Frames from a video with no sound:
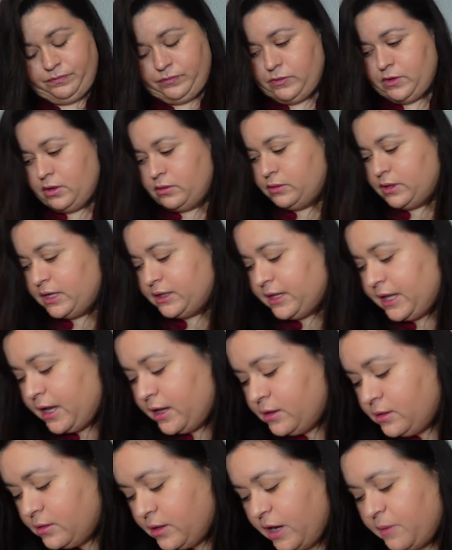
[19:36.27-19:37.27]
No, not
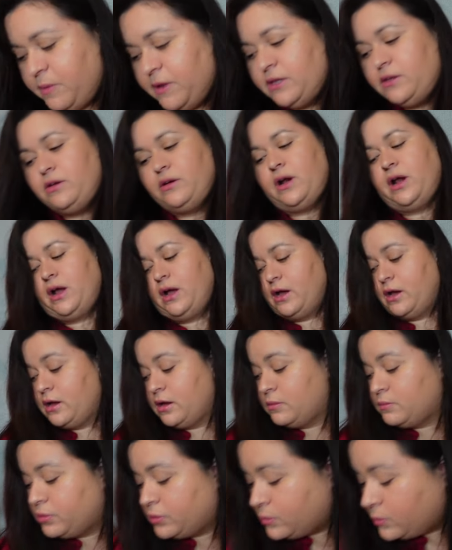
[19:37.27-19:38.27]
that. I picked her
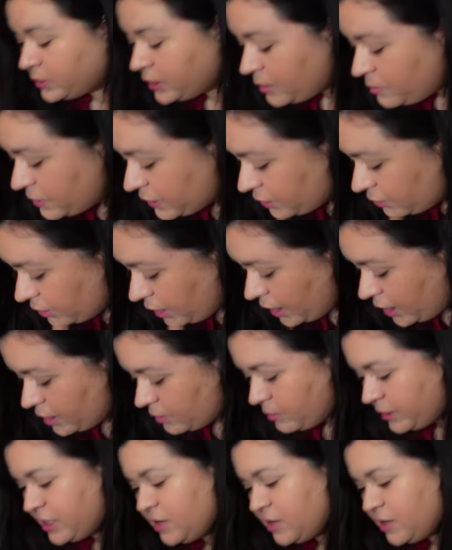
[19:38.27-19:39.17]
up. What did I pick her up?